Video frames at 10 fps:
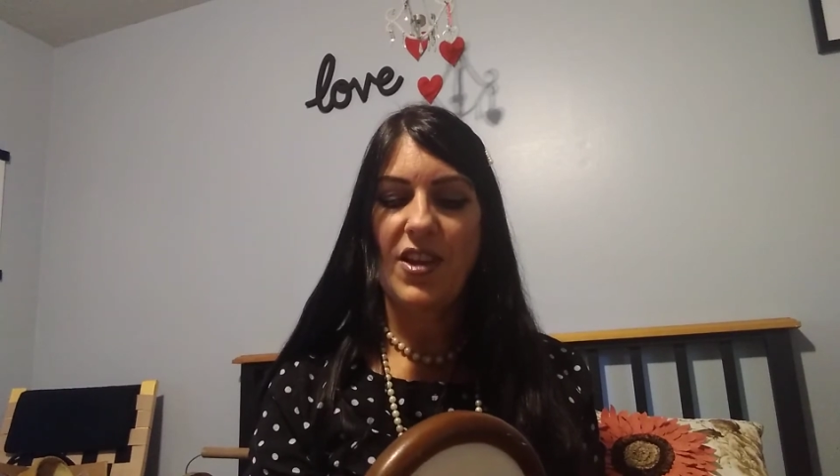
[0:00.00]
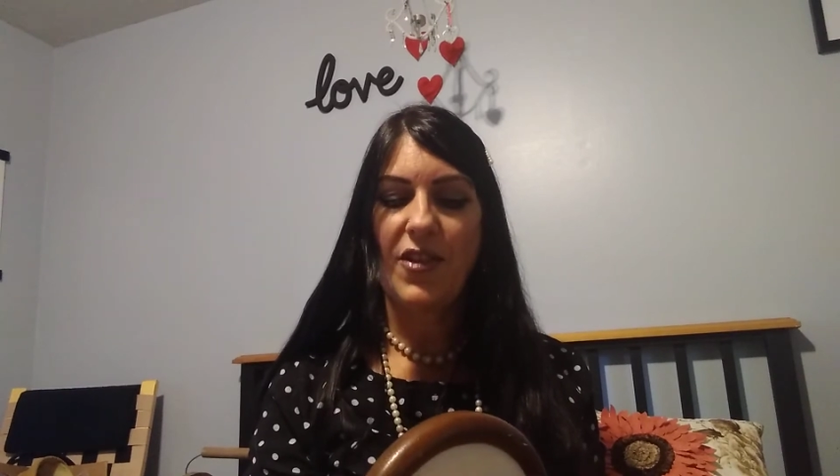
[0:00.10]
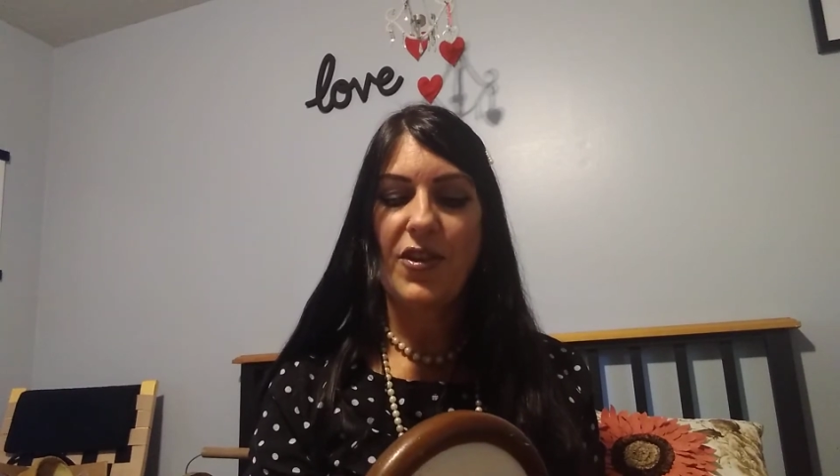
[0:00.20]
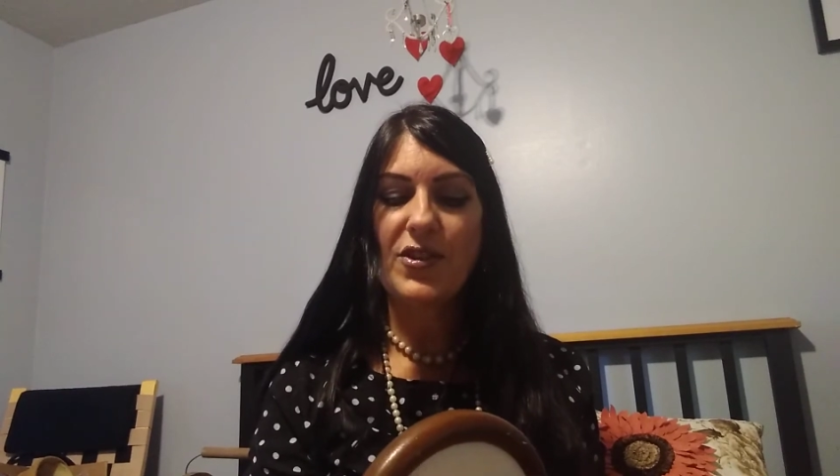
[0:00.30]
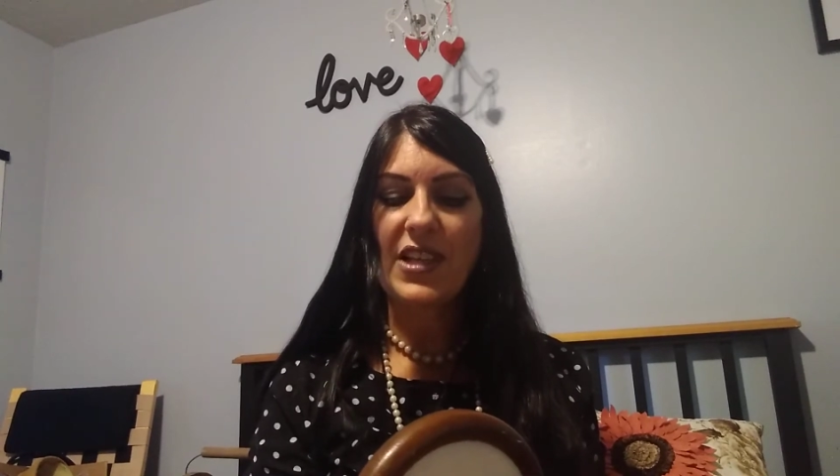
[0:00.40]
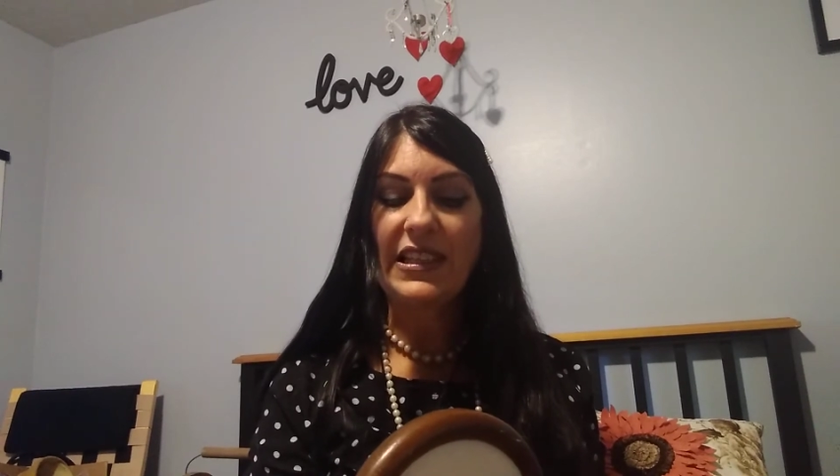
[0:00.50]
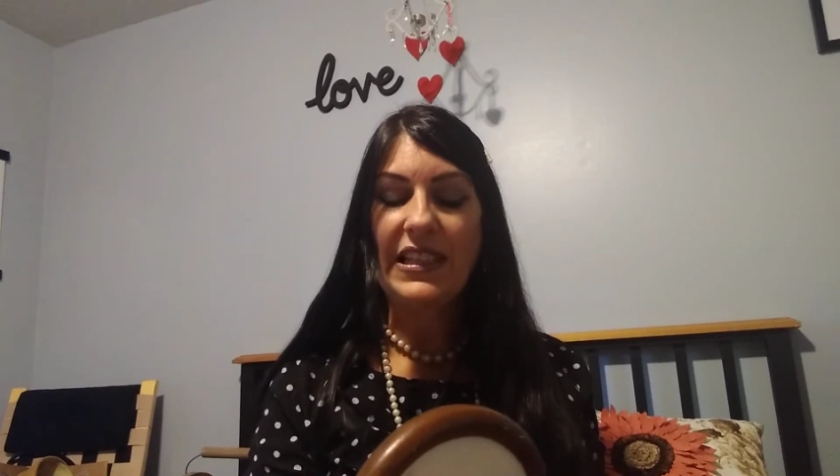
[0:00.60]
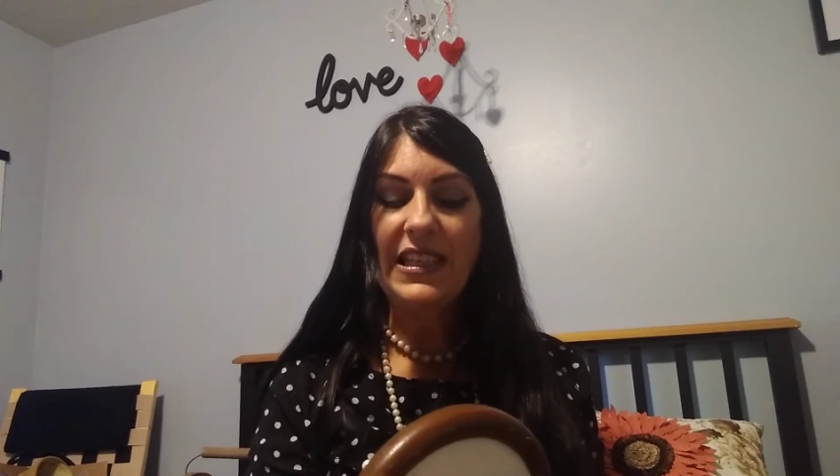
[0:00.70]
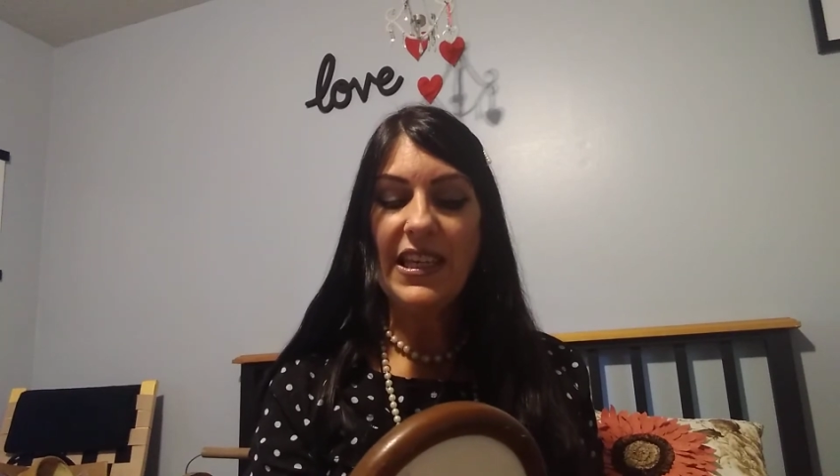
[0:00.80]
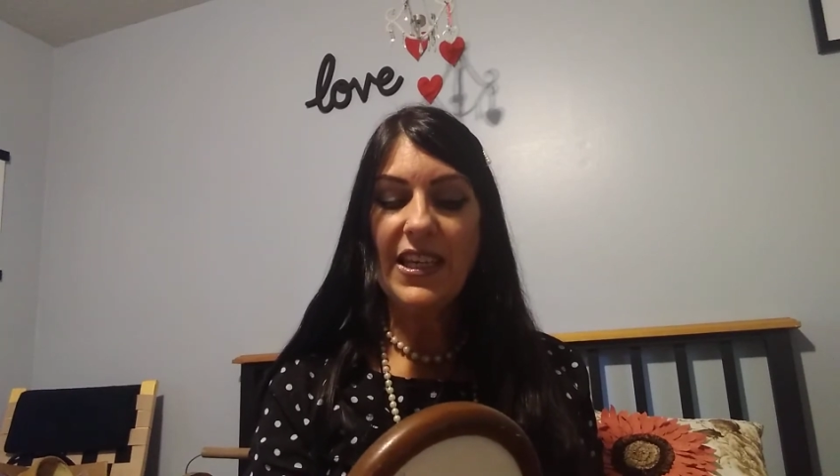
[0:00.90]
Now there's a
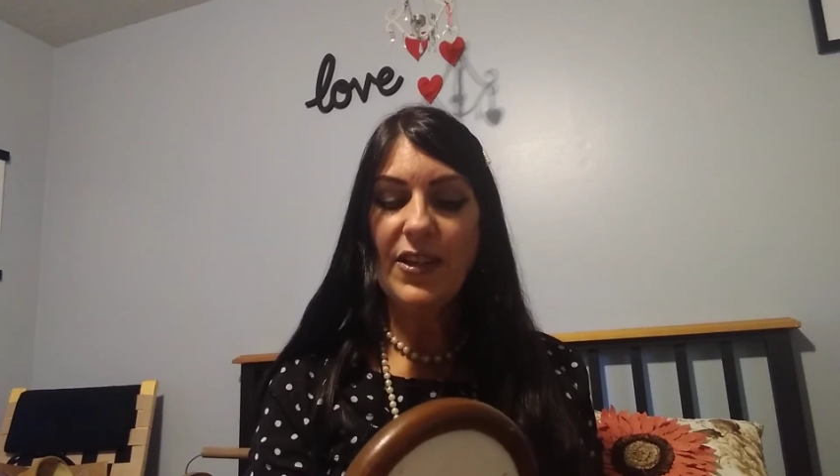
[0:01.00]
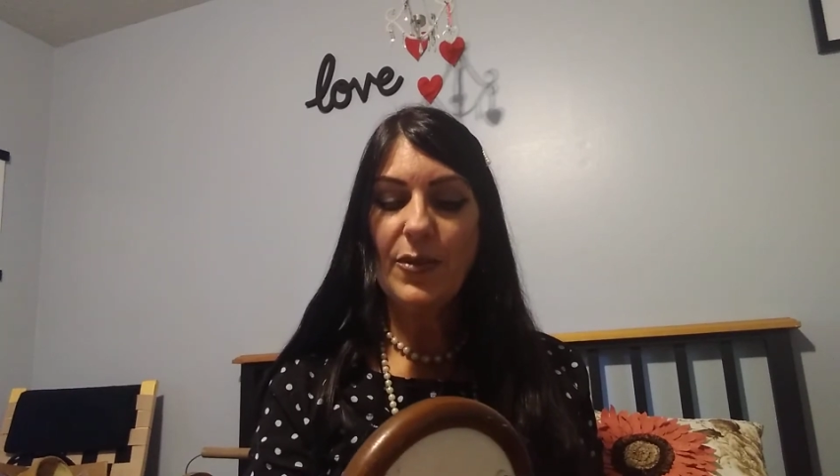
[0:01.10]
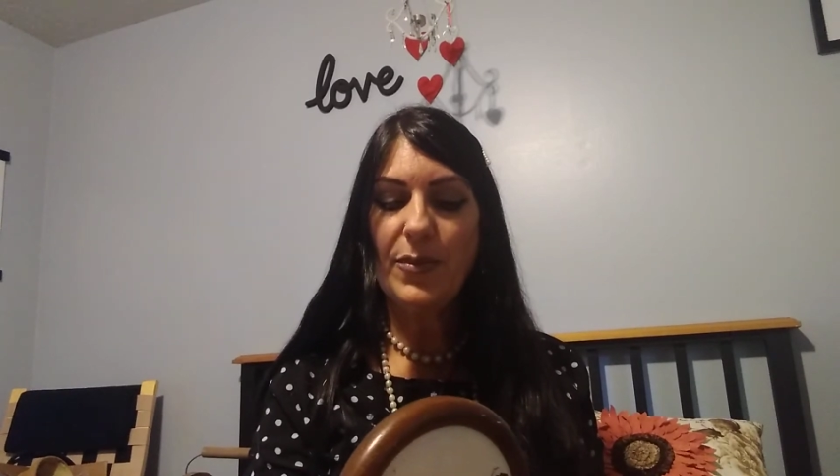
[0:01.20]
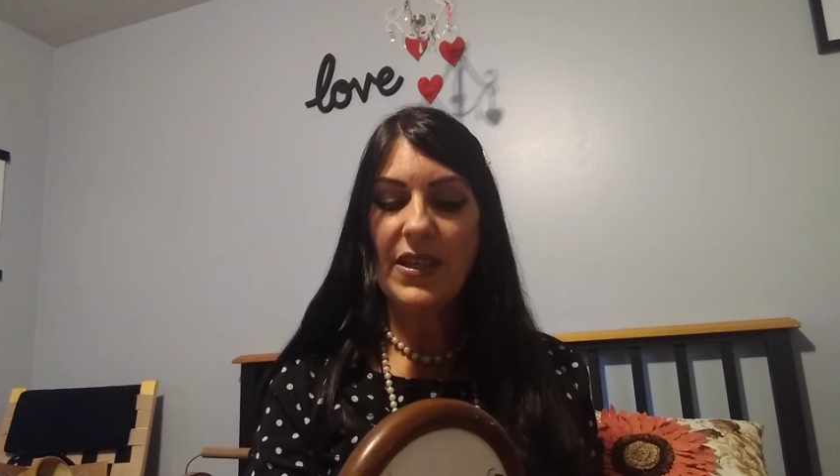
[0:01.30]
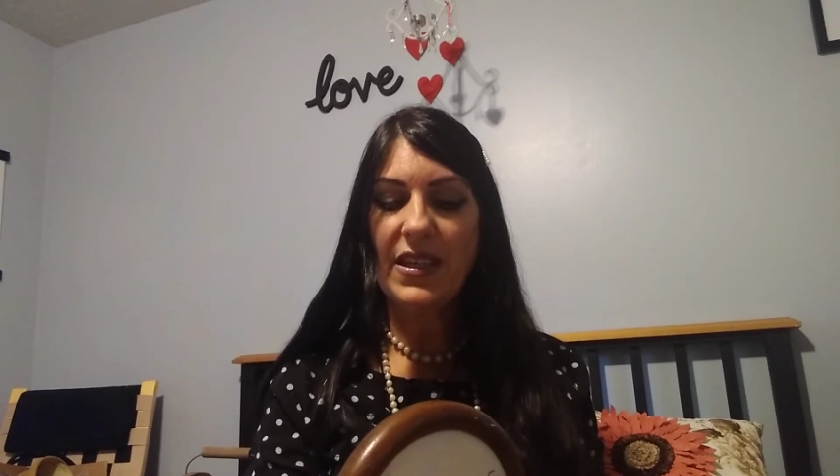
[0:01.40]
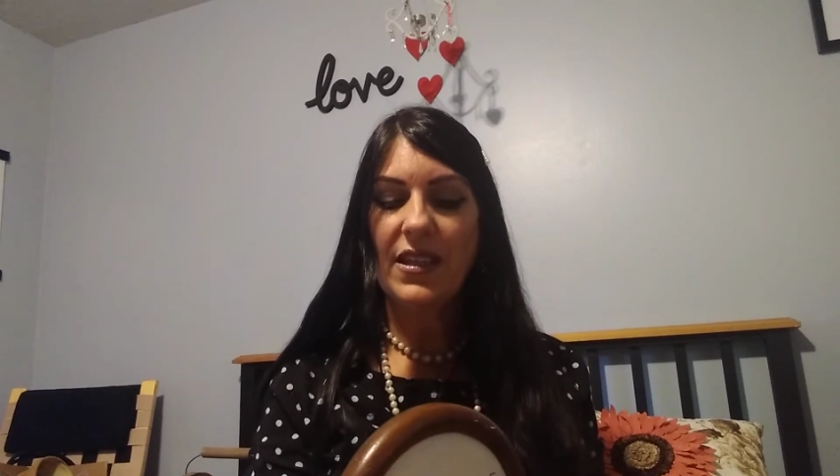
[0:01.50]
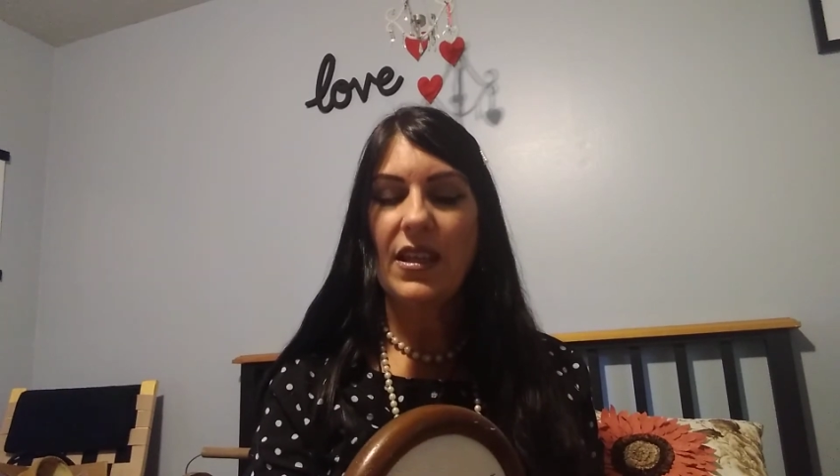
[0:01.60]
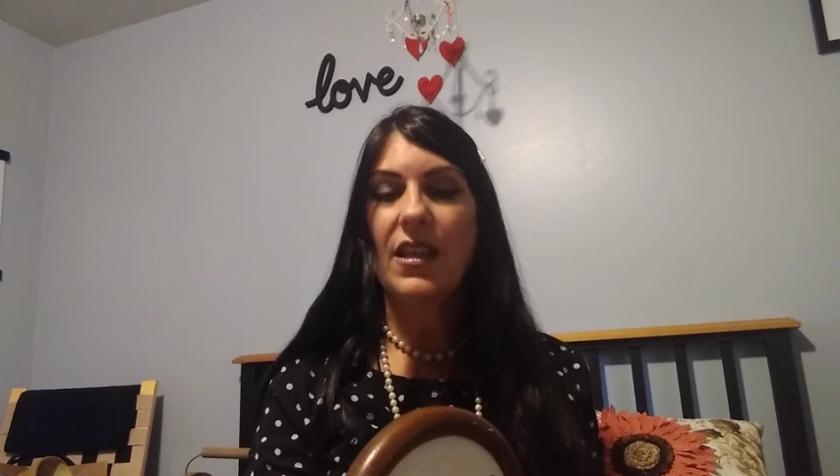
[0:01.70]
little bit